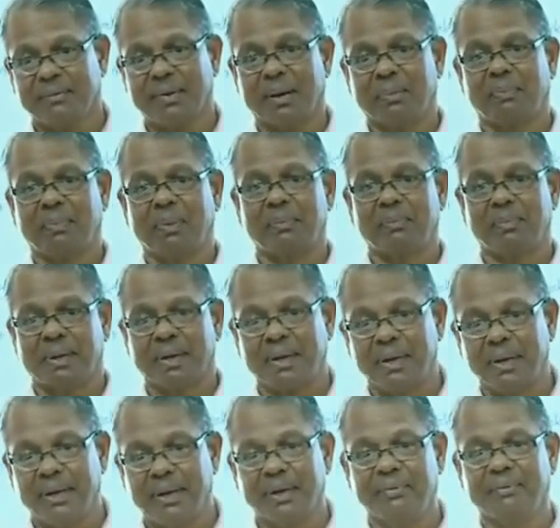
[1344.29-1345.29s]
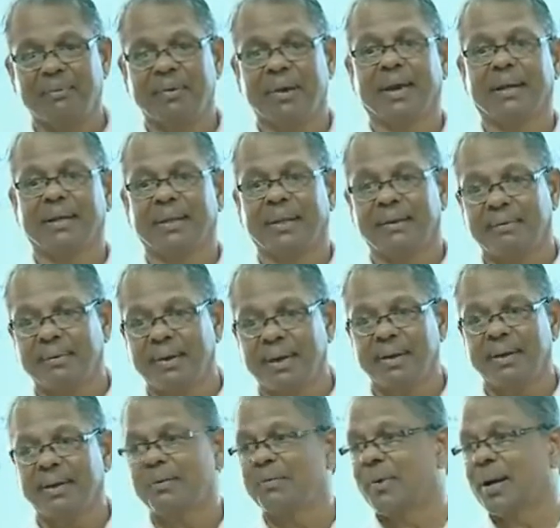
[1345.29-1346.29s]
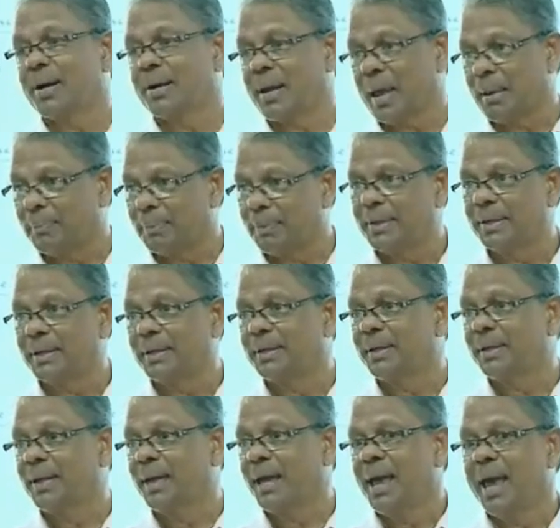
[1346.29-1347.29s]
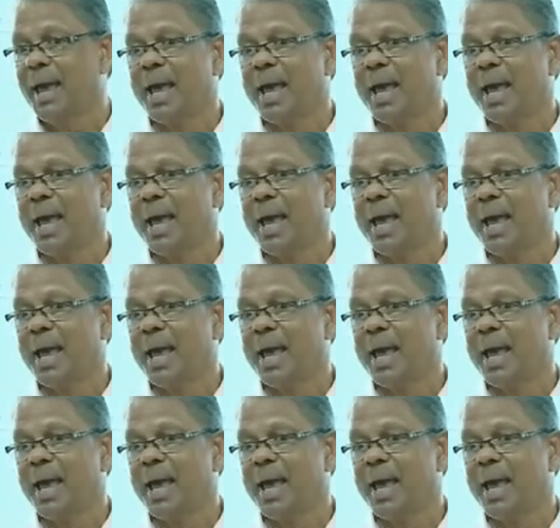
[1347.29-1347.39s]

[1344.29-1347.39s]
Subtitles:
what people did, where they went, what happened,